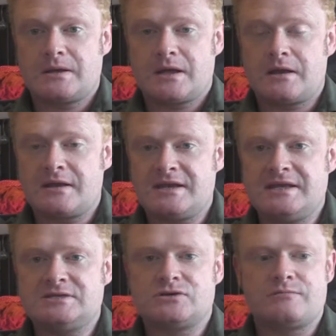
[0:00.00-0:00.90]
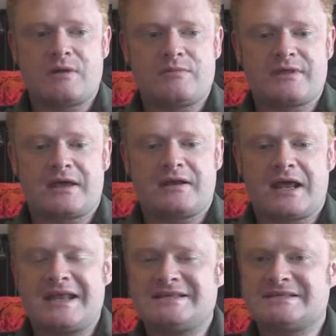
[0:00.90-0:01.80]
And I need to remember that.
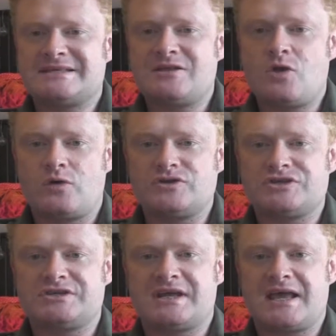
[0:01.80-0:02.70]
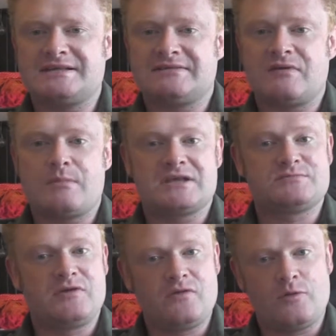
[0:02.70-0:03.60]
And it's not just a case of it makes
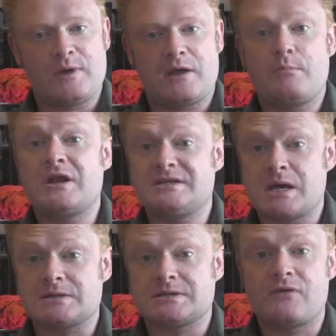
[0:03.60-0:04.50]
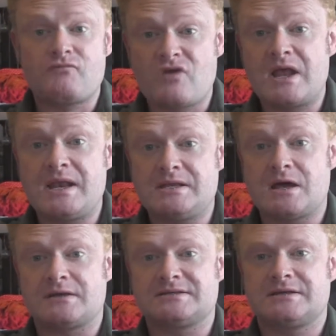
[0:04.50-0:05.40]
me feel better. But it does. It really
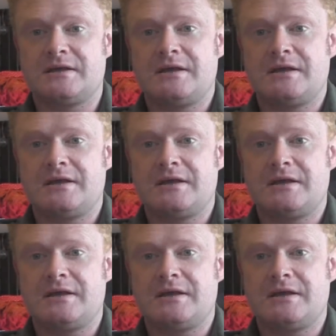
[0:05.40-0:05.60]
does.